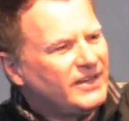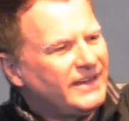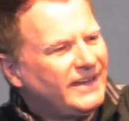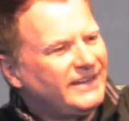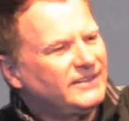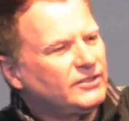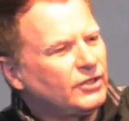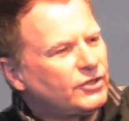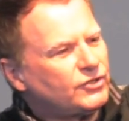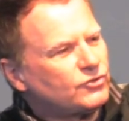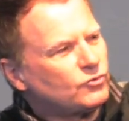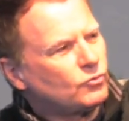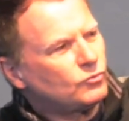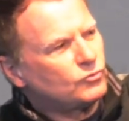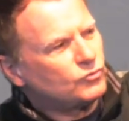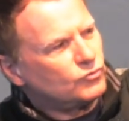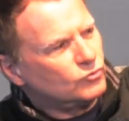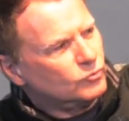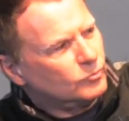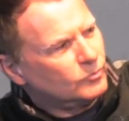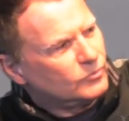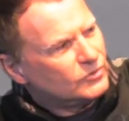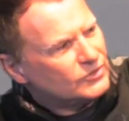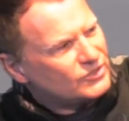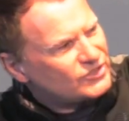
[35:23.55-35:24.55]
in a throne
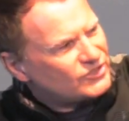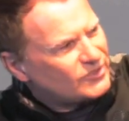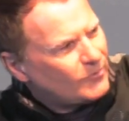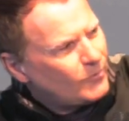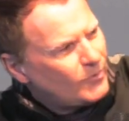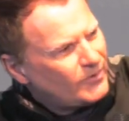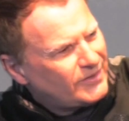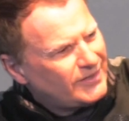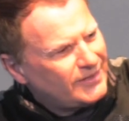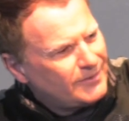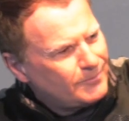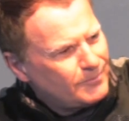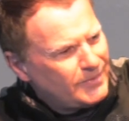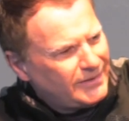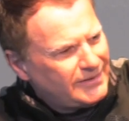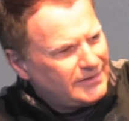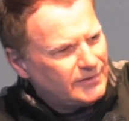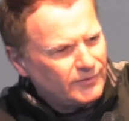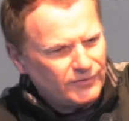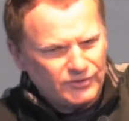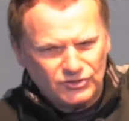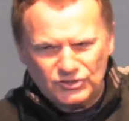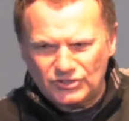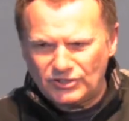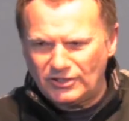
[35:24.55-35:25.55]
room, somewhere in the middle
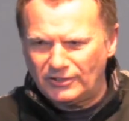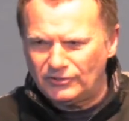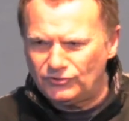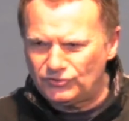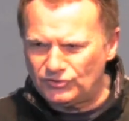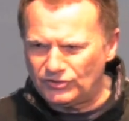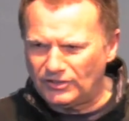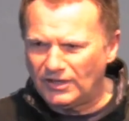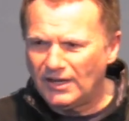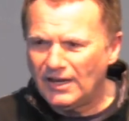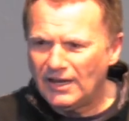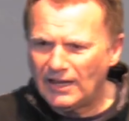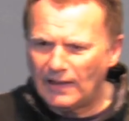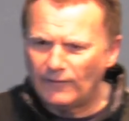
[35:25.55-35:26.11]
of this country.